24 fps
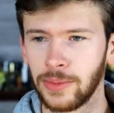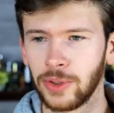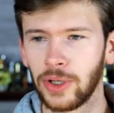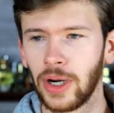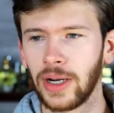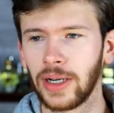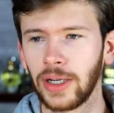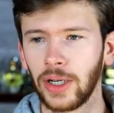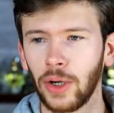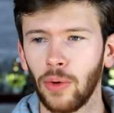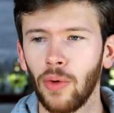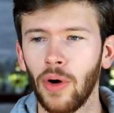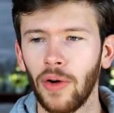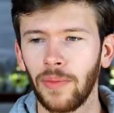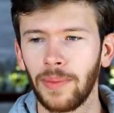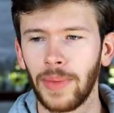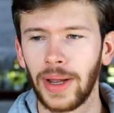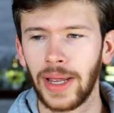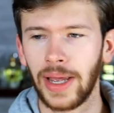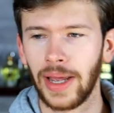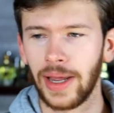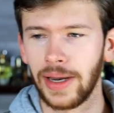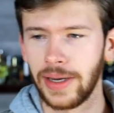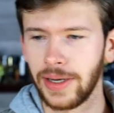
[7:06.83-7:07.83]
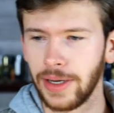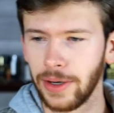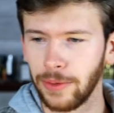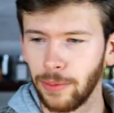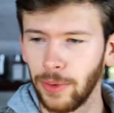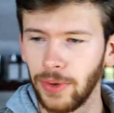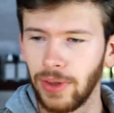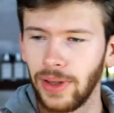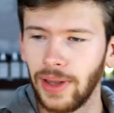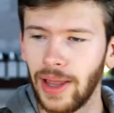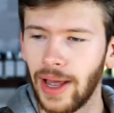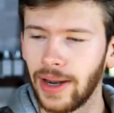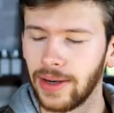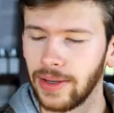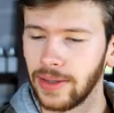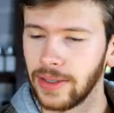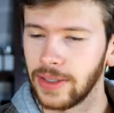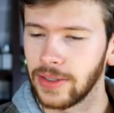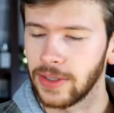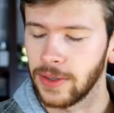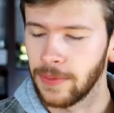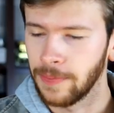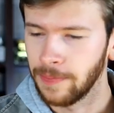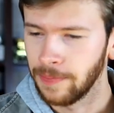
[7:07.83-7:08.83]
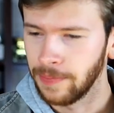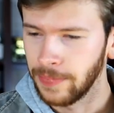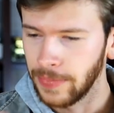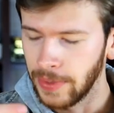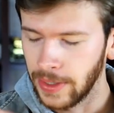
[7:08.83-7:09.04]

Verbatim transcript: I'm trying to go off my head here with a lot of these.